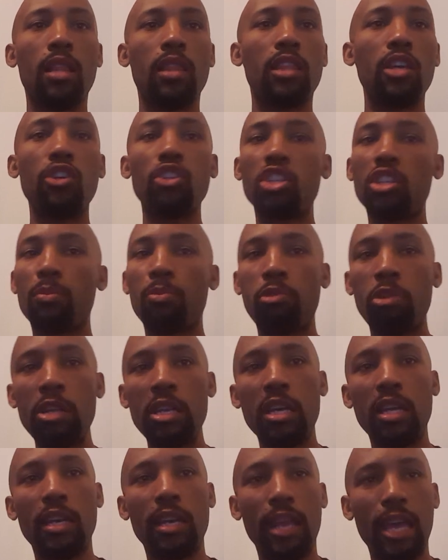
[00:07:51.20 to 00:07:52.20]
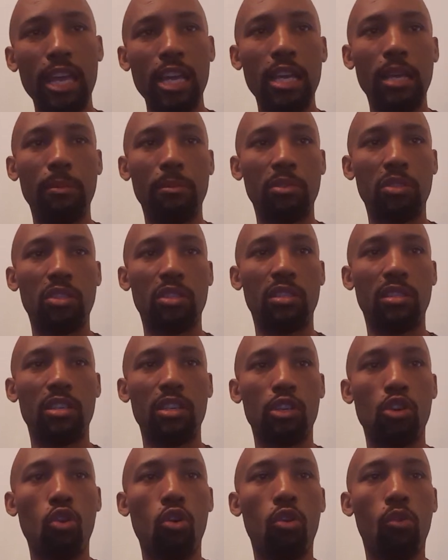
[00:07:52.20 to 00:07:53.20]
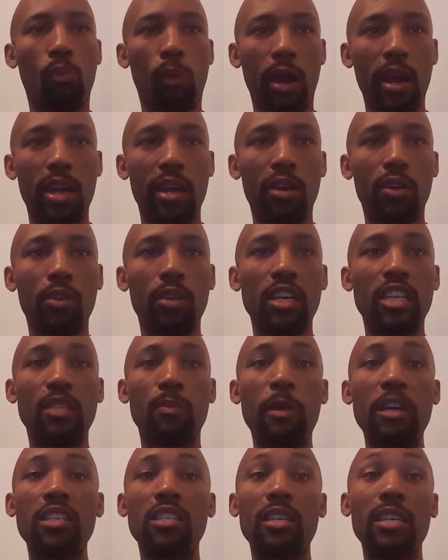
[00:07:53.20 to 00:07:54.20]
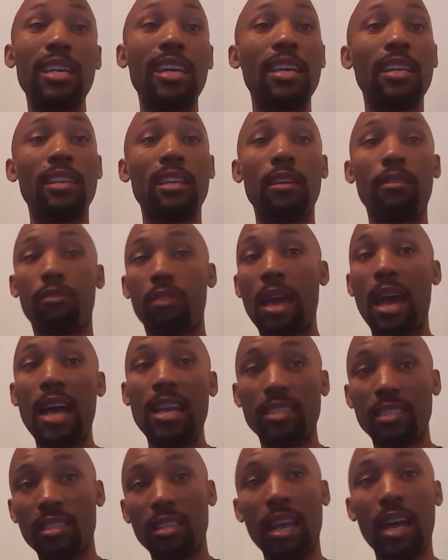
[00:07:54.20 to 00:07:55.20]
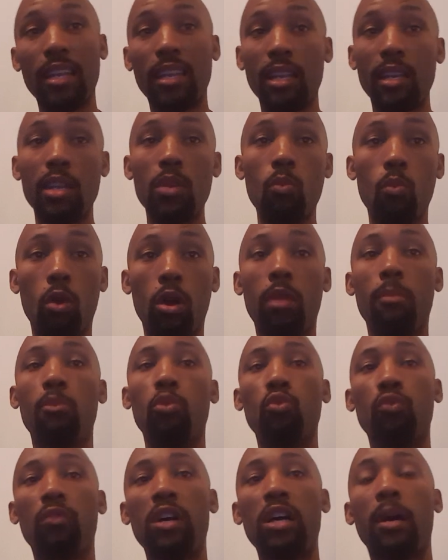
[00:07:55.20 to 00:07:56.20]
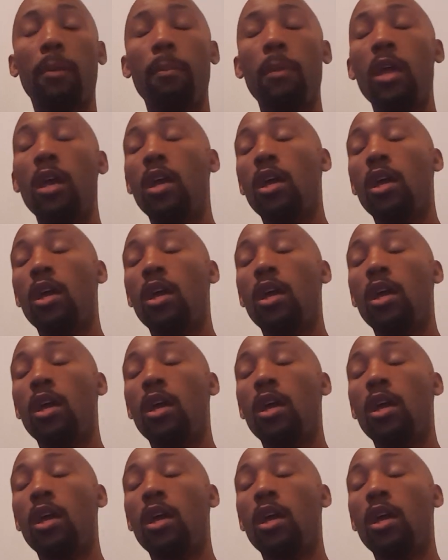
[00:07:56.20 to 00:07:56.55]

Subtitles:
There's just plenty of names to go around, especially and if guys decide that they want to move up.